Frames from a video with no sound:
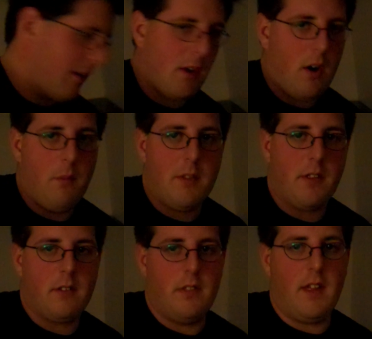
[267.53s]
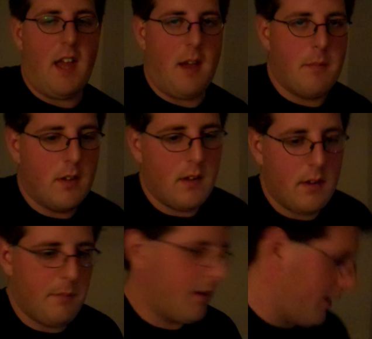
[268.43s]
I'm going with the game,
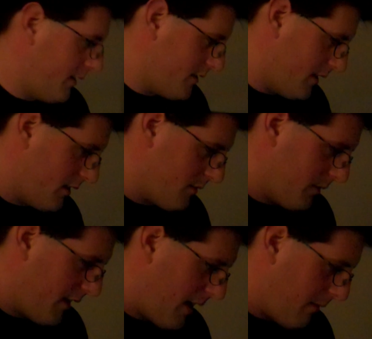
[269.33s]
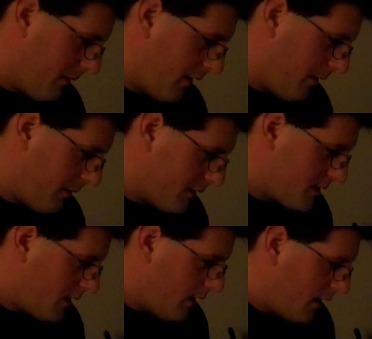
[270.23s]
because that doesn't really happen with other ones.